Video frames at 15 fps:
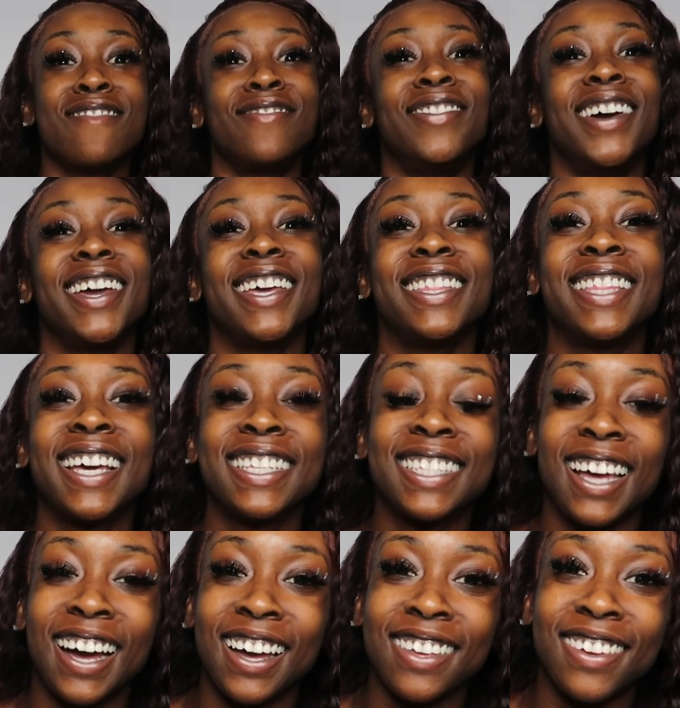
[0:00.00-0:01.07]
wait that's
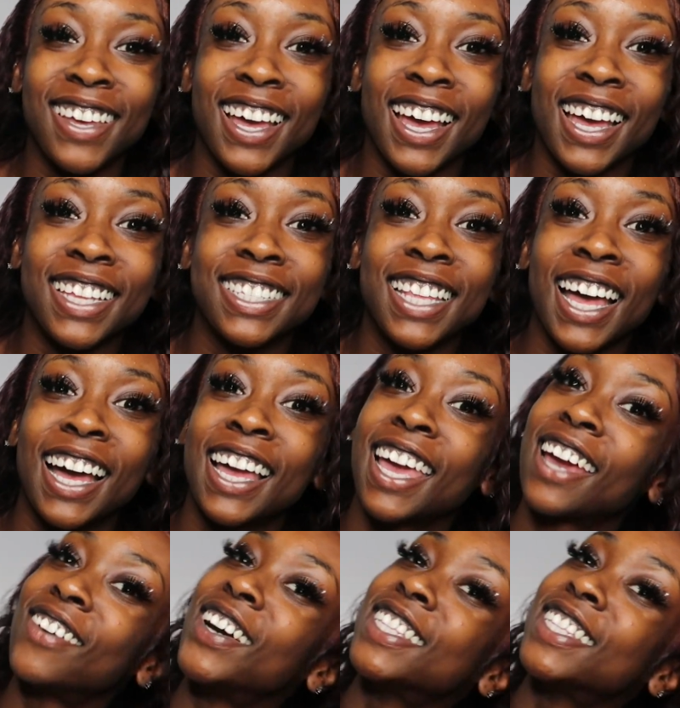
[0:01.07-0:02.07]
all you guys i can't